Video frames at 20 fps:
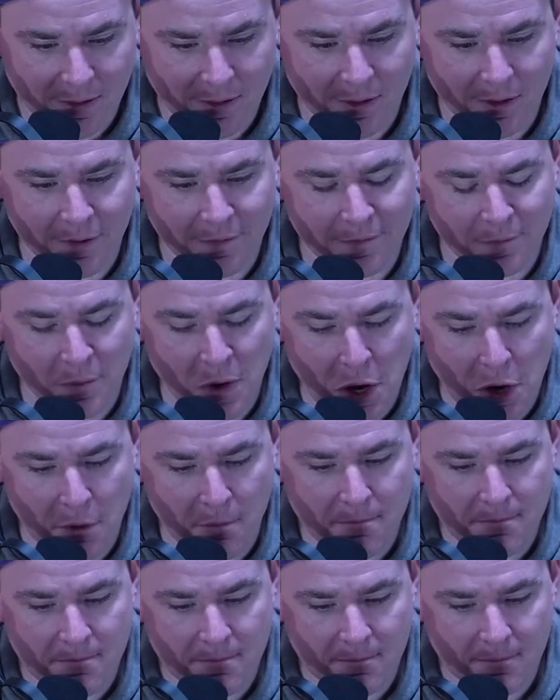of
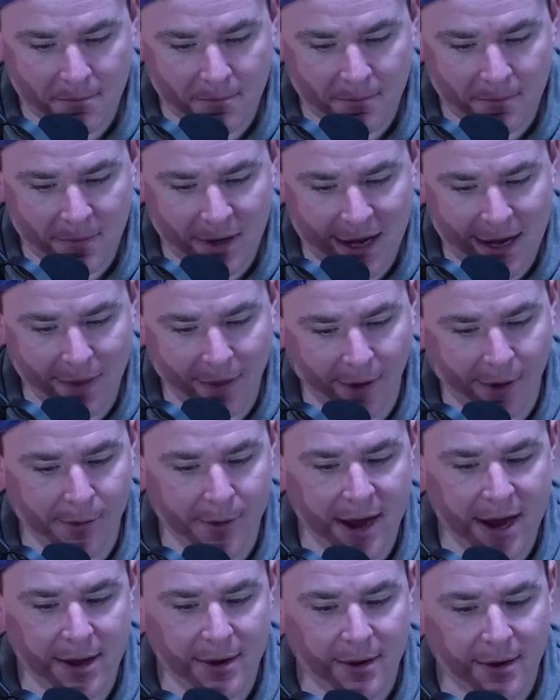Rome and the
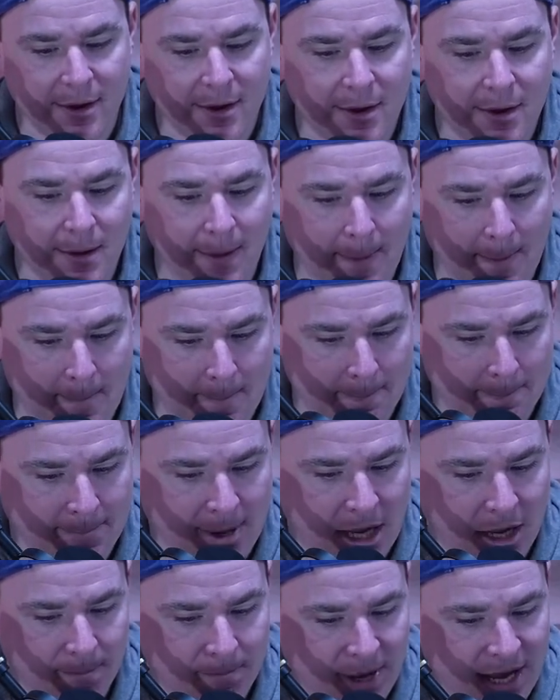great
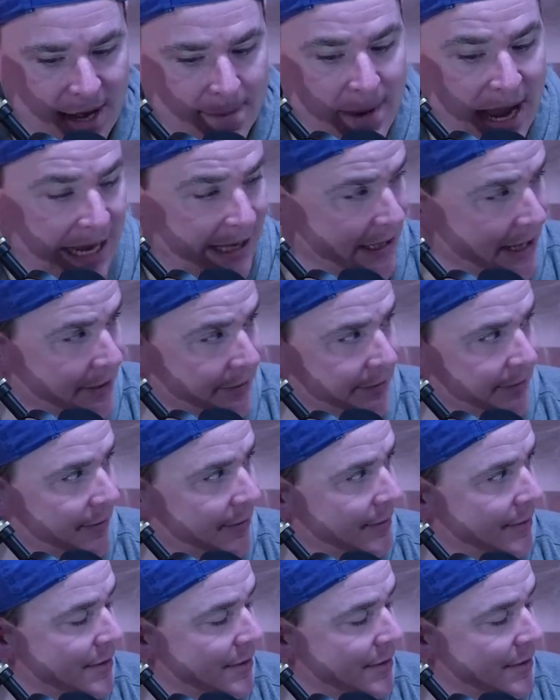Pompey Magnus,